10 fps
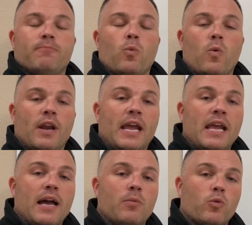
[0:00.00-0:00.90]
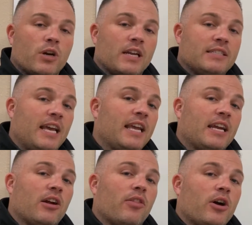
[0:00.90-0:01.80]
1 a.m., we're going to take
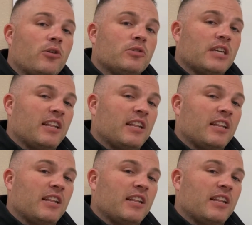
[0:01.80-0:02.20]
care of those,